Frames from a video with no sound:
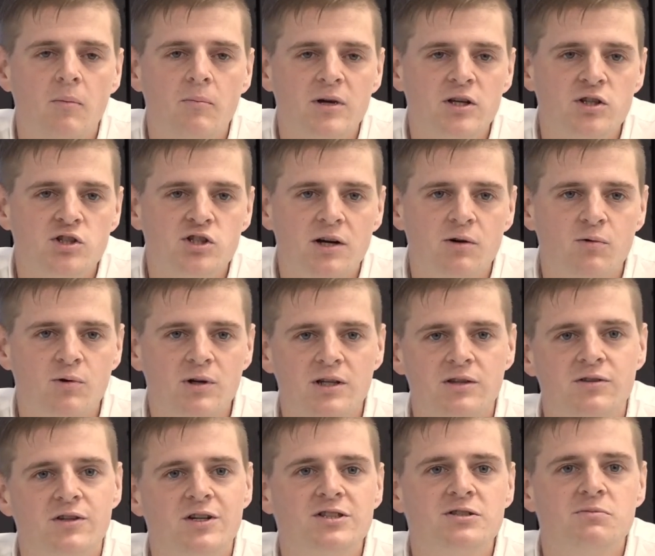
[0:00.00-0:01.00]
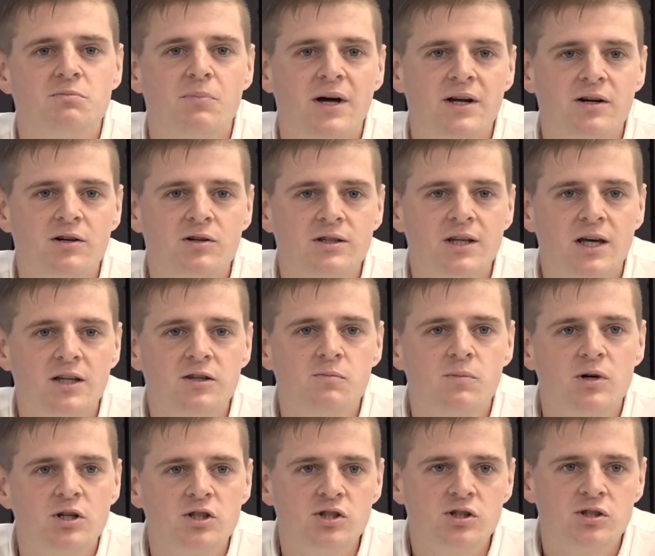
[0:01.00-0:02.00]
In general, it doesn't matter that
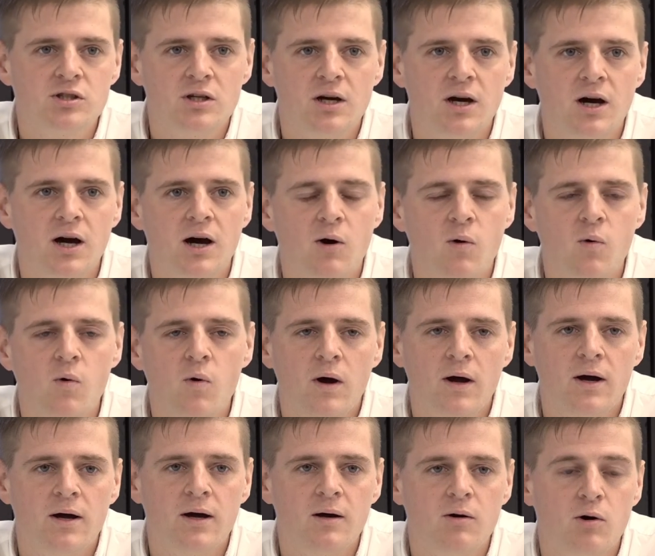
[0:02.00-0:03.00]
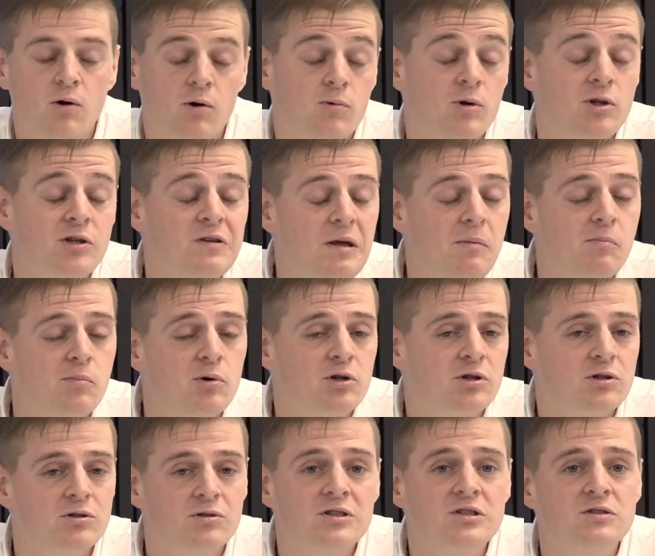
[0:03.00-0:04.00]
much how or what the
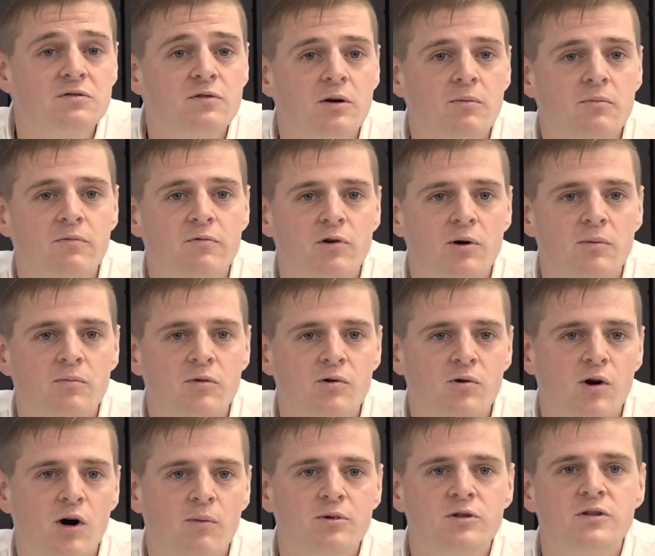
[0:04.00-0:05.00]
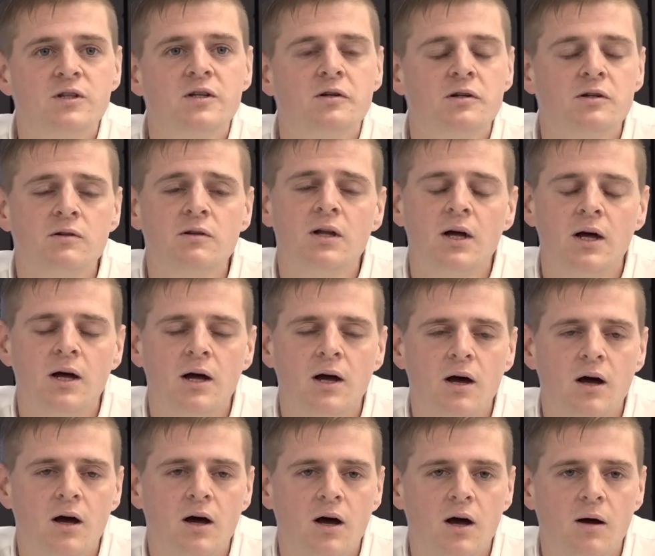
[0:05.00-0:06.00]
temperature is from the raw material.
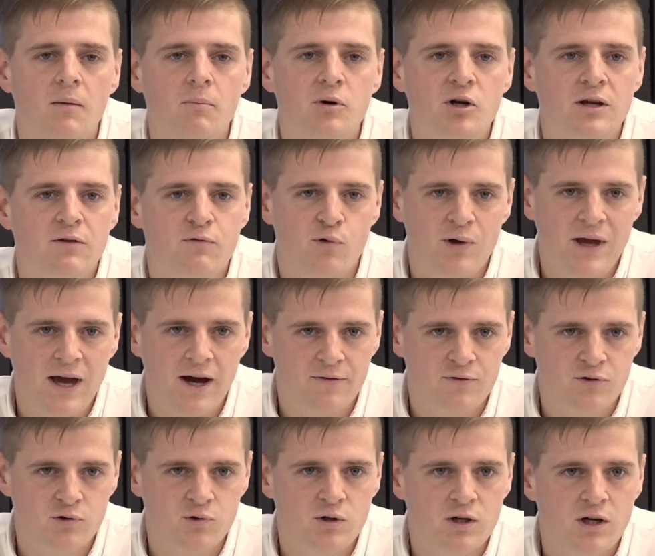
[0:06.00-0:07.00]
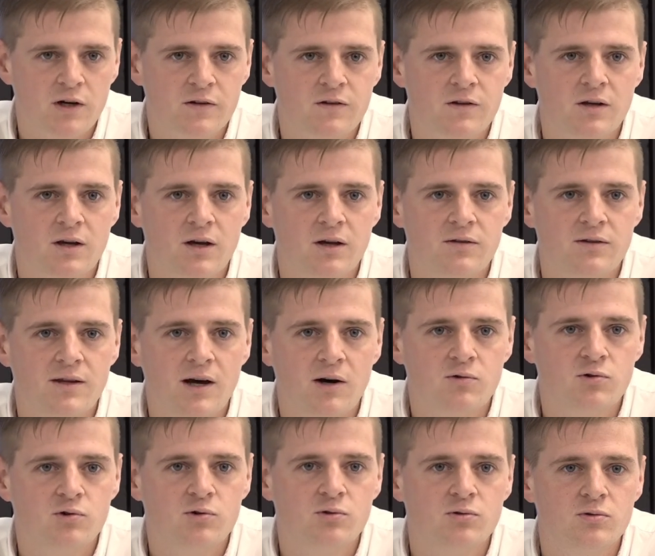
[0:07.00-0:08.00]
But if we have to cut
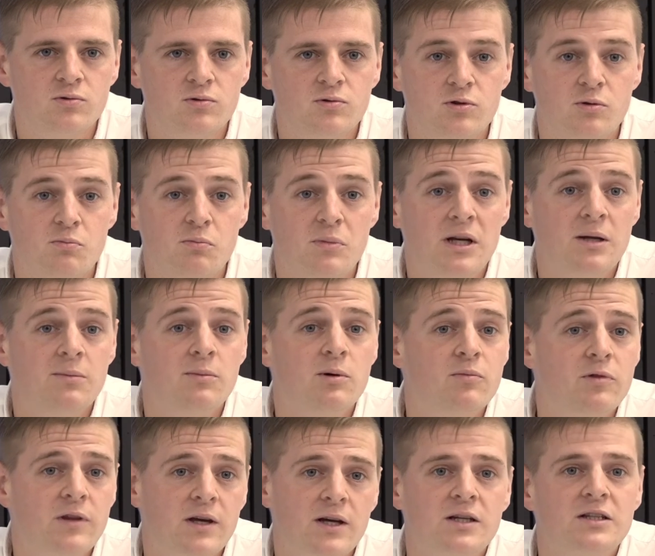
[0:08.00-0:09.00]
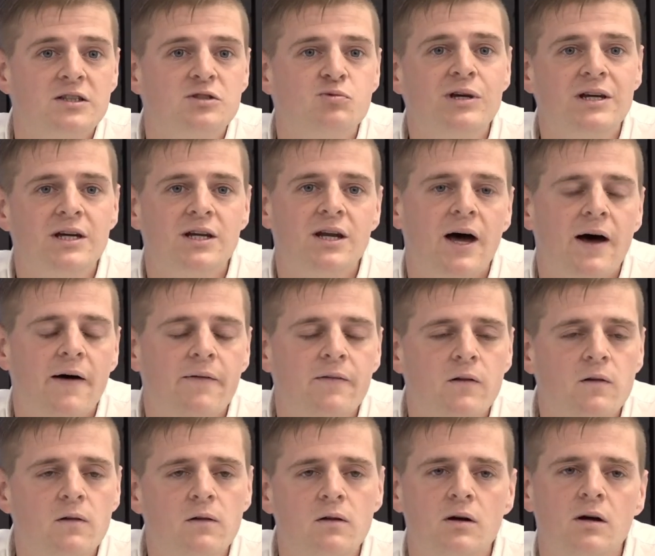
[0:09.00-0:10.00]
down to the minimum thickness we can
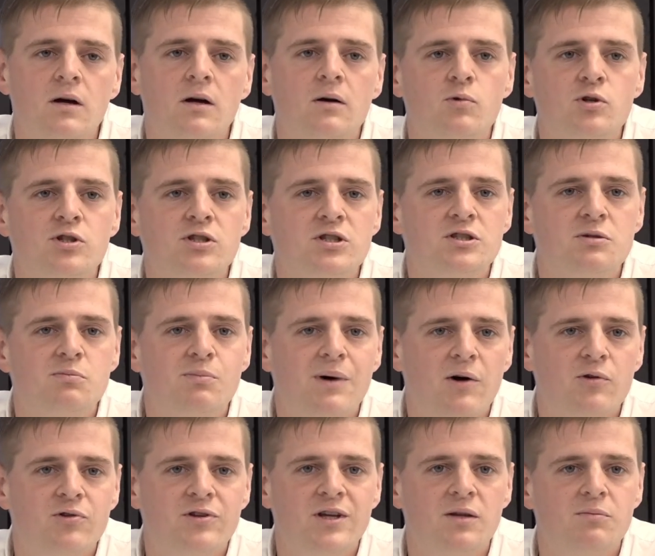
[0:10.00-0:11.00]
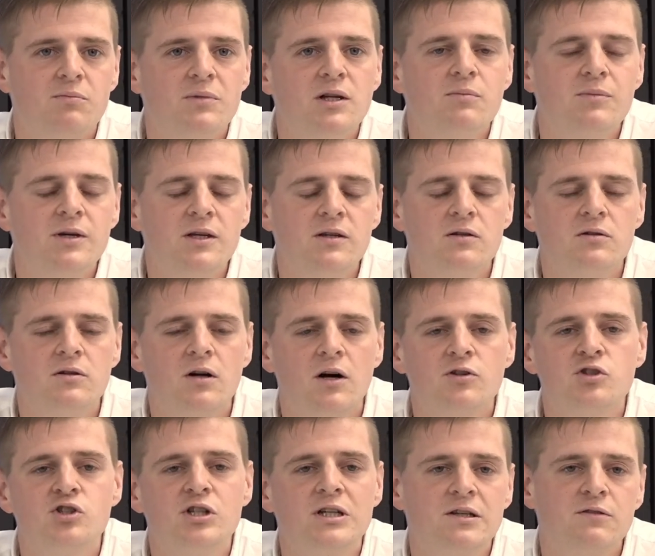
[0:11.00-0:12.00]
handle, which is about 10 millimeter
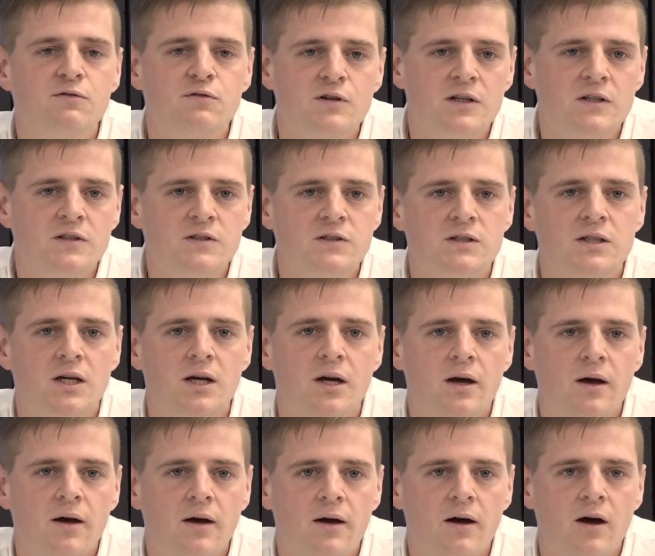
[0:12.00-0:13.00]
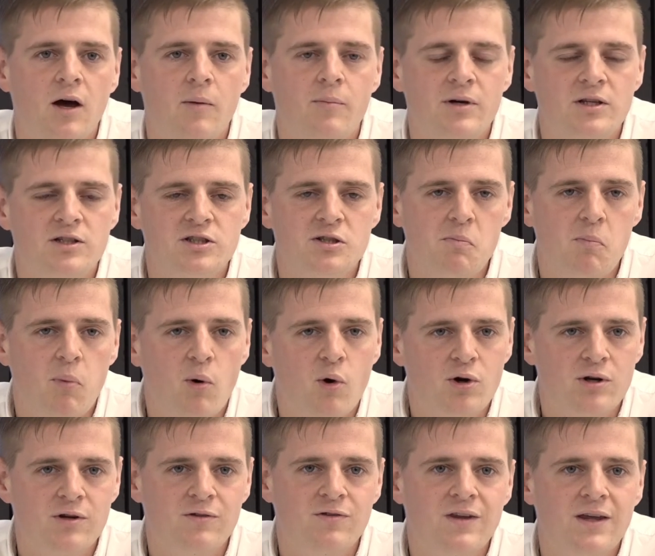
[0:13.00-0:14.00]
on chicken fillets, it's
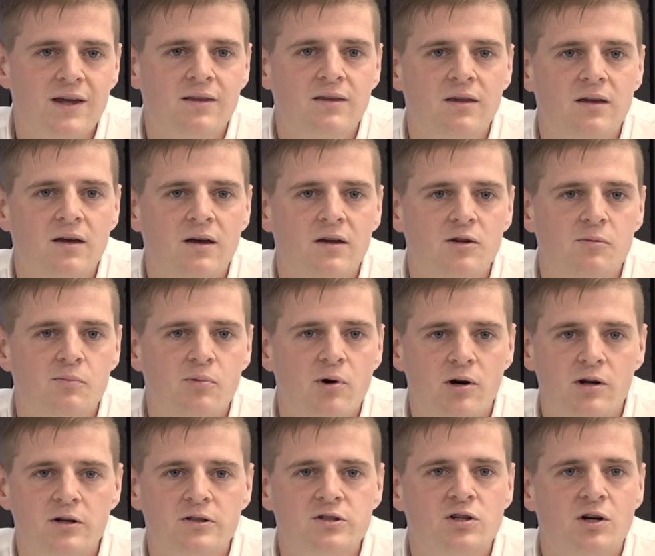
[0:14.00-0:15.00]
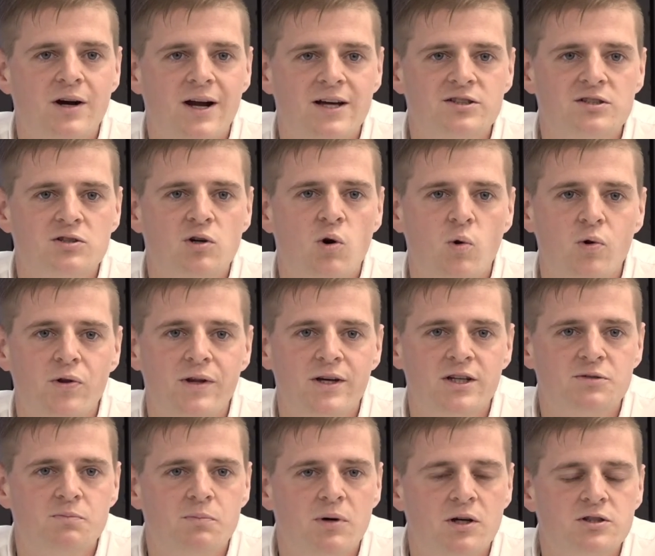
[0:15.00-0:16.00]
important that the products are as cold
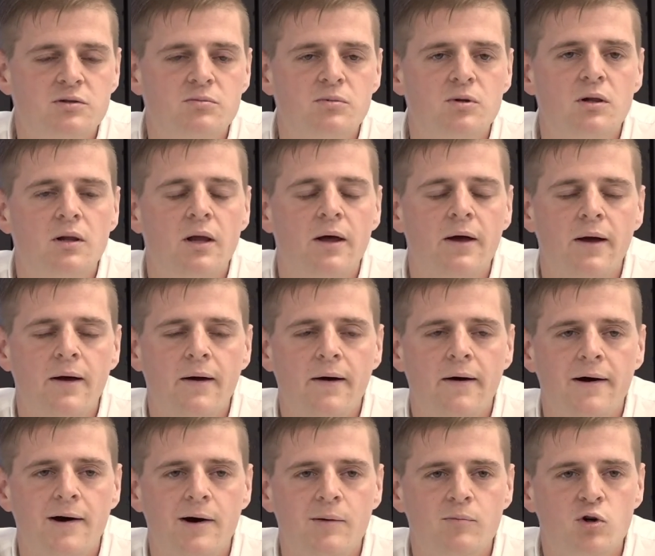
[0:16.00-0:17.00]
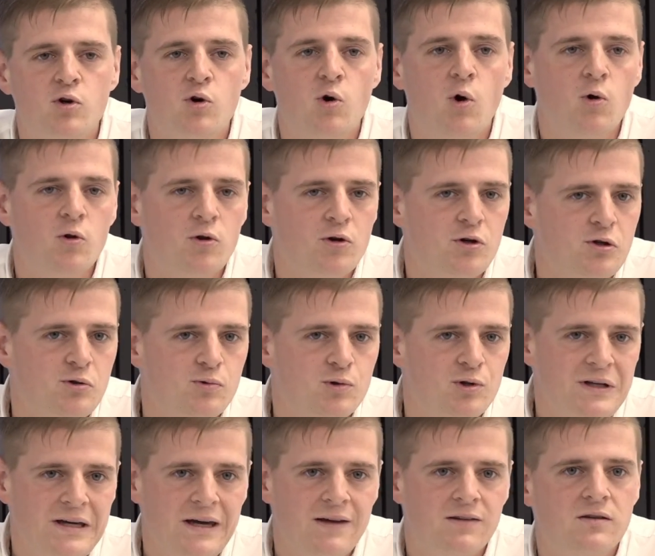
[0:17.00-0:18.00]
as possible. The colder you
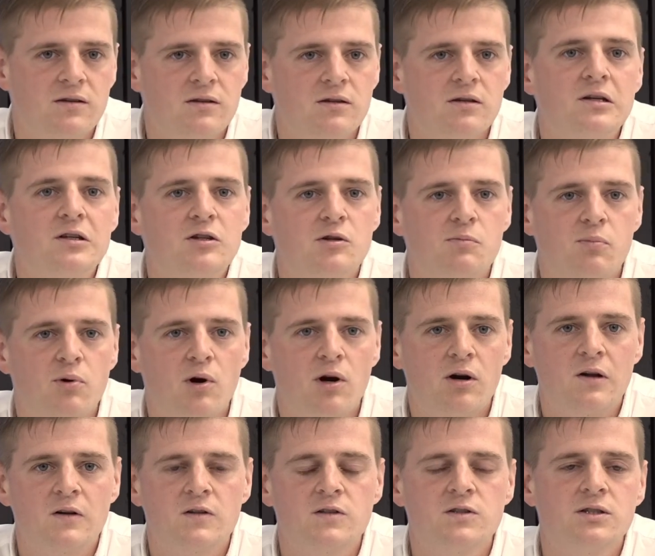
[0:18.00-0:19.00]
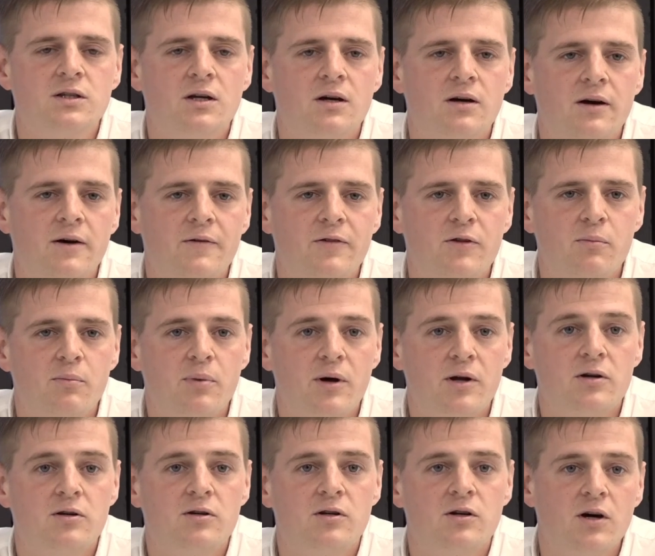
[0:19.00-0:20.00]
will get the products, the
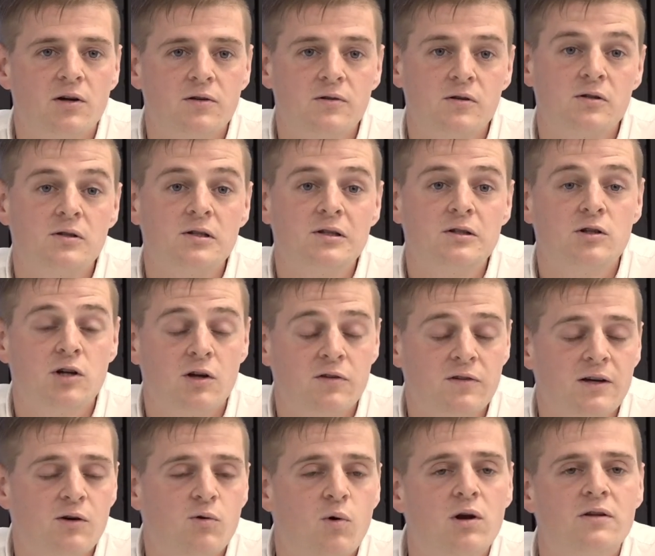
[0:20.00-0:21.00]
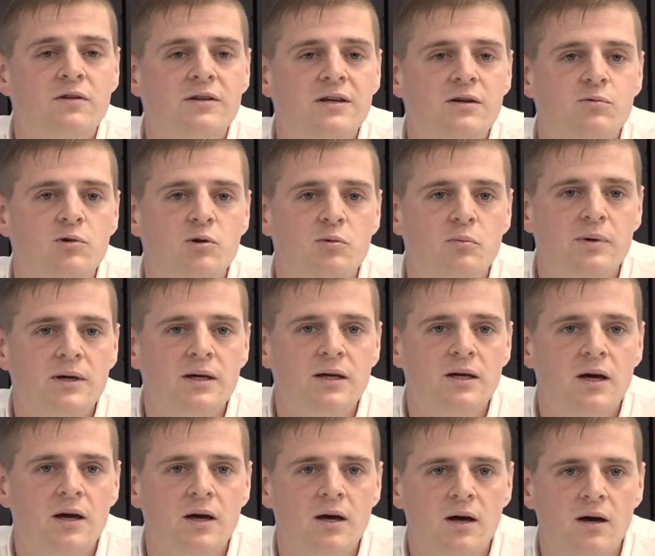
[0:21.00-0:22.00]
better the cutting quality will be
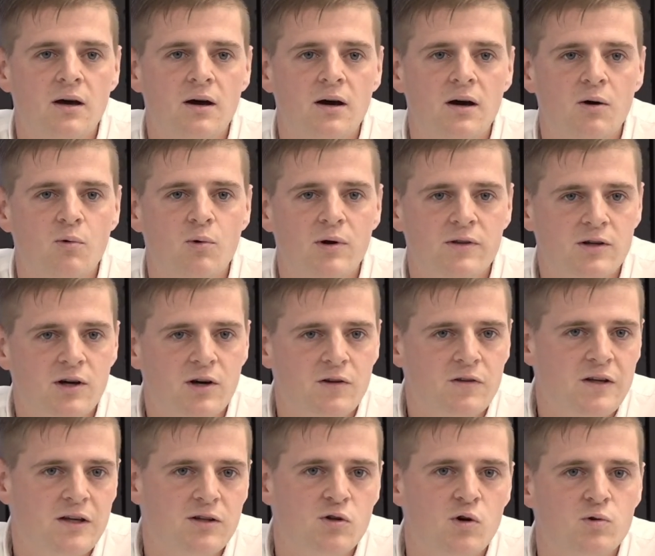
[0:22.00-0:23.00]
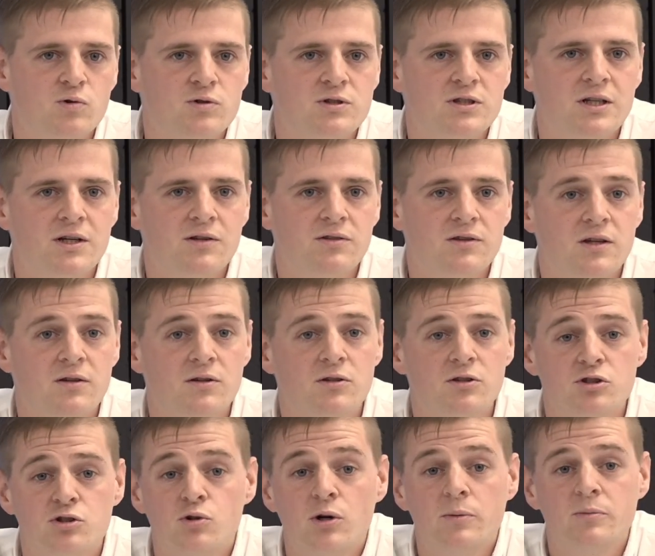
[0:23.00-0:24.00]
when cutting those thinner
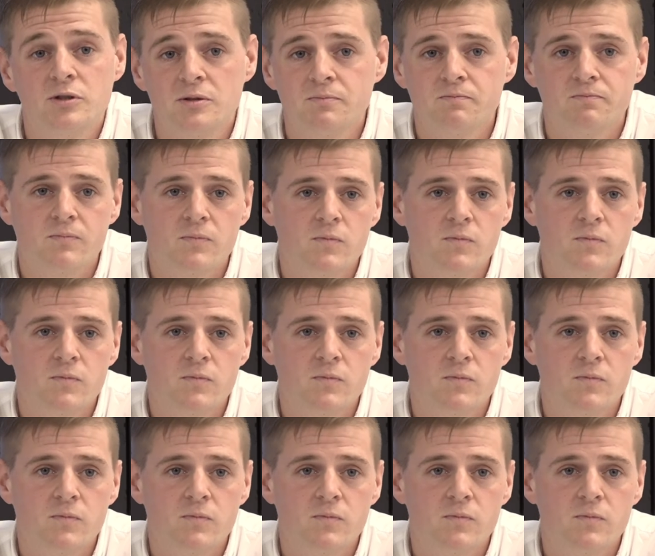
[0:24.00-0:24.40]
strips.